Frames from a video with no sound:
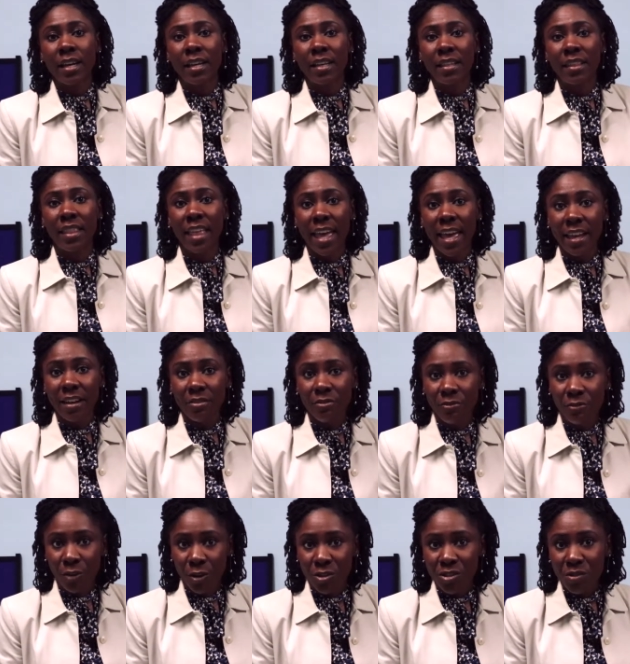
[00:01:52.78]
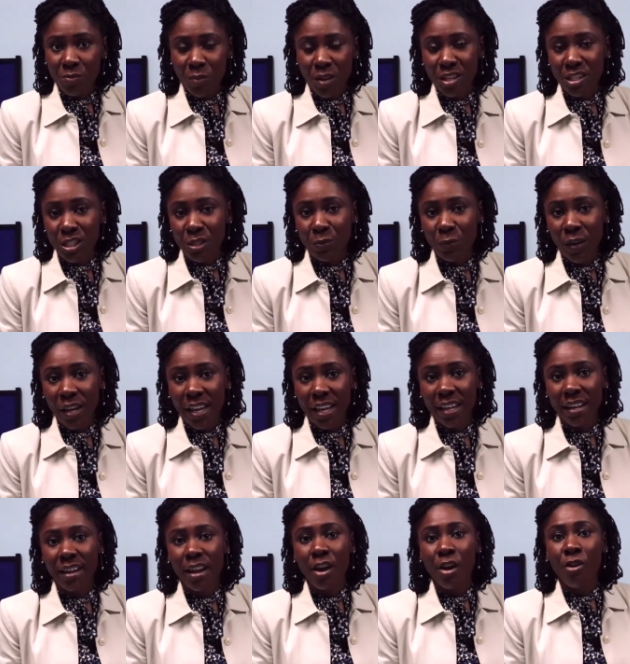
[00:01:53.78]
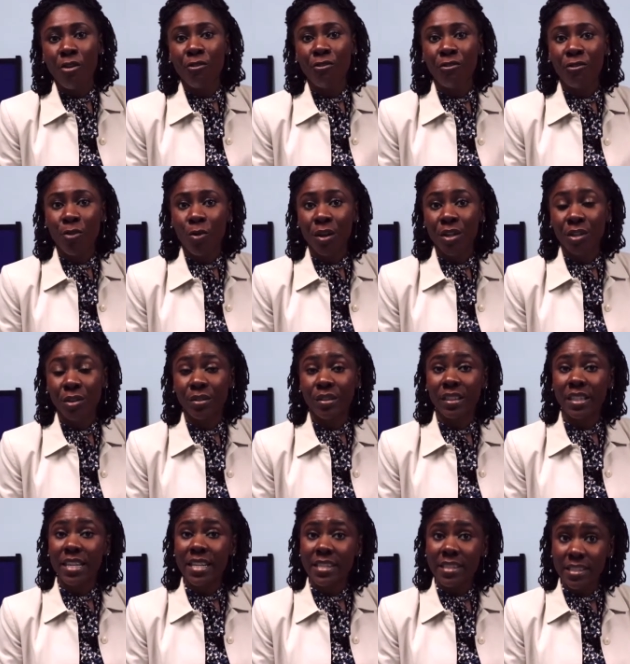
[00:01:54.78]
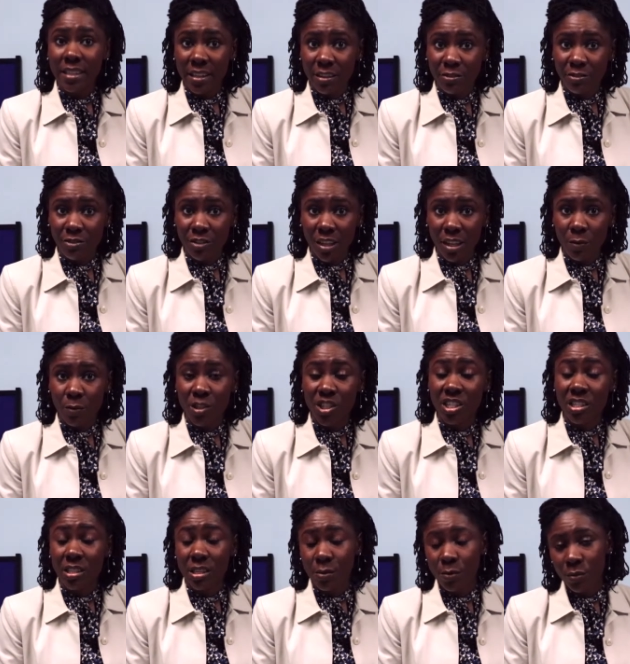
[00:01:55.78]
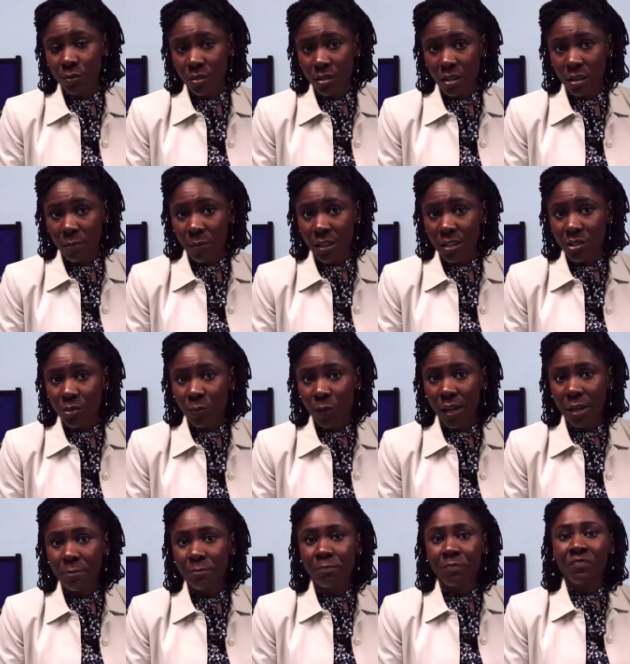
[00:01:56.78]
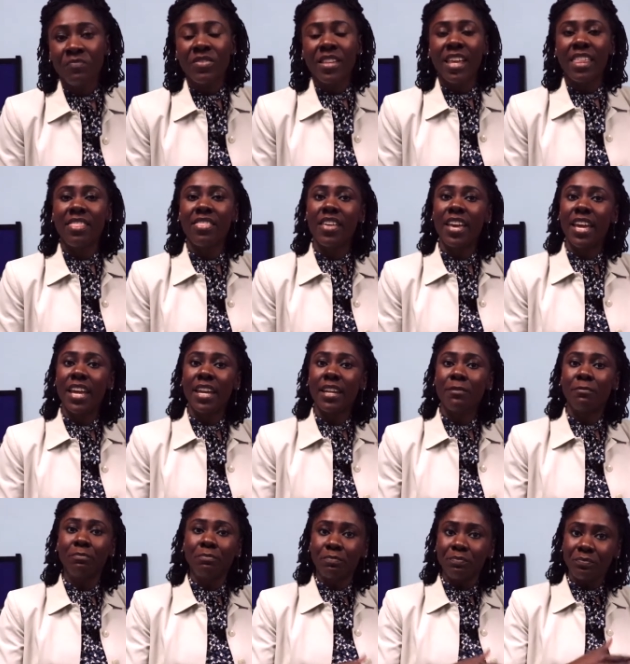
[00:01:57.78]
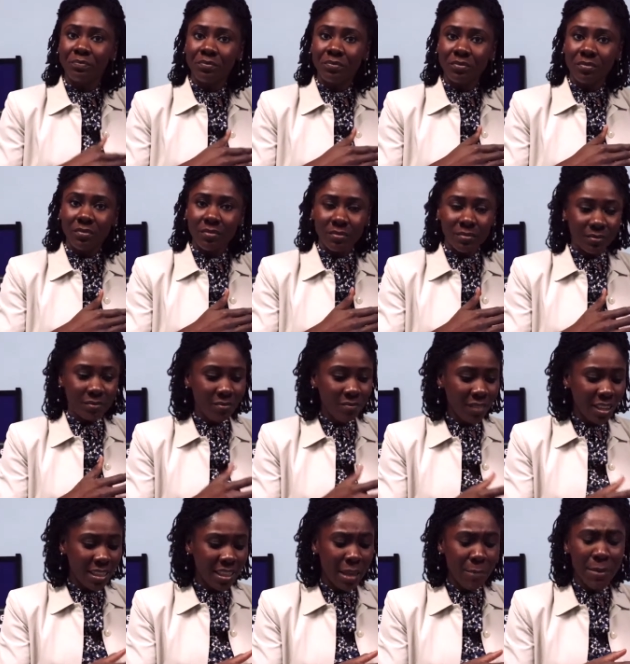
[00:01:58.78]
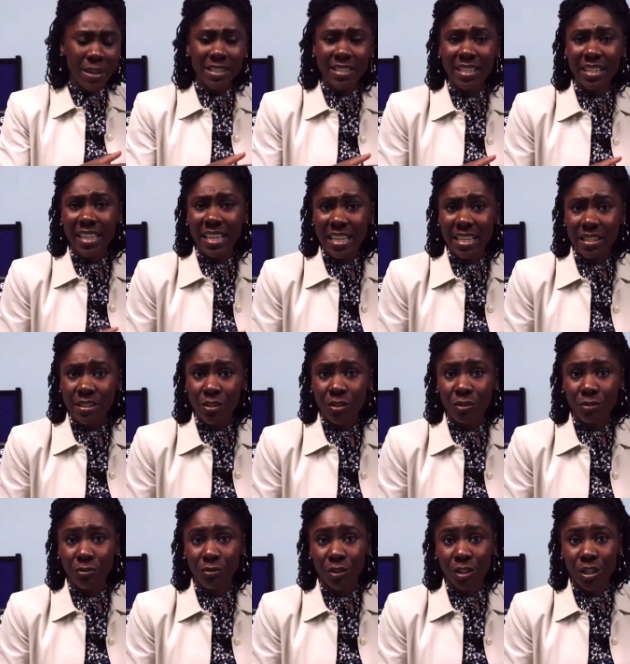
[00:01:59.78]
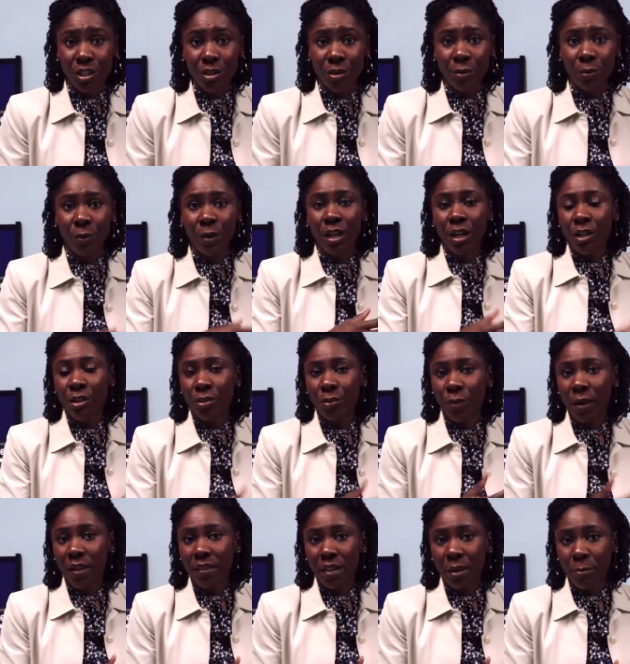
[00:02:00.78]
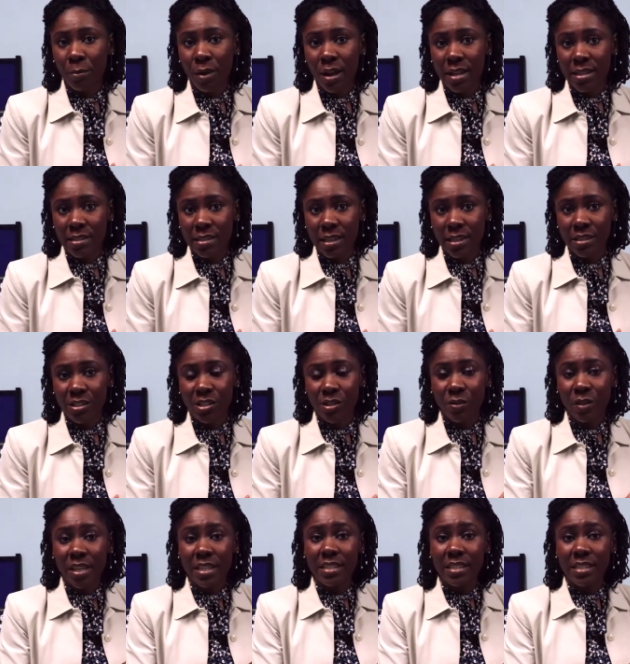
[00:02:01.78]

that first month's rent for your leasing fee, which is equal to a month's rent, then that makes it easier for you throughout that process. So they